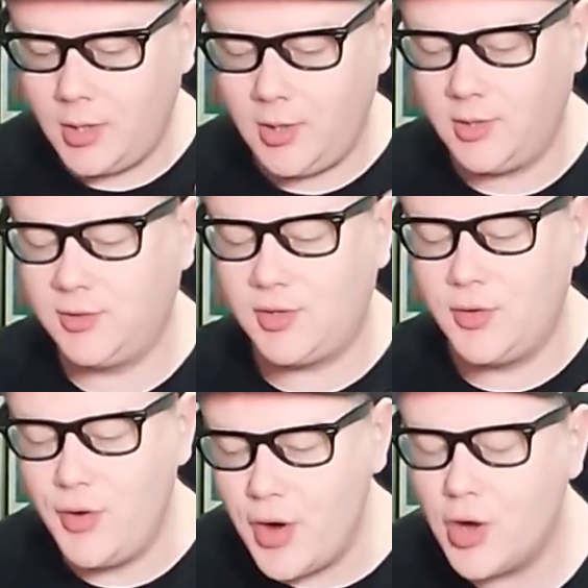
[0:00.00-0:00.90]
is
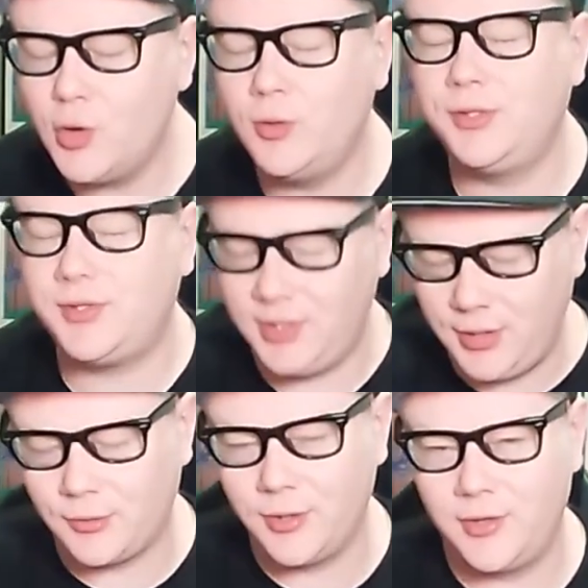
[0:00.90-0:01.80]
no
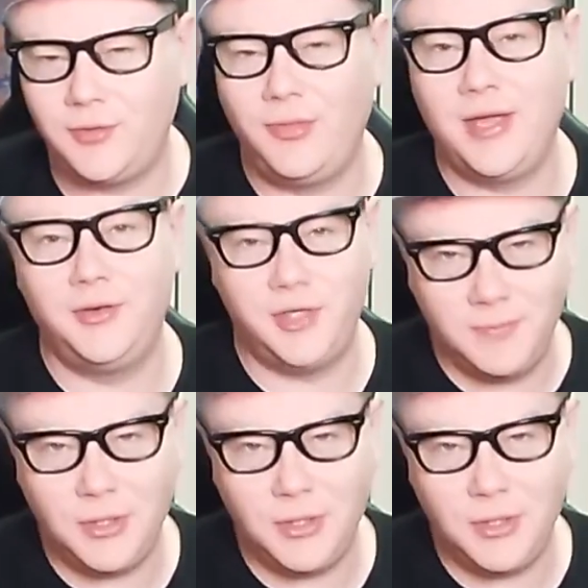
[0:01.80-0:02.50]
secret that Jimmy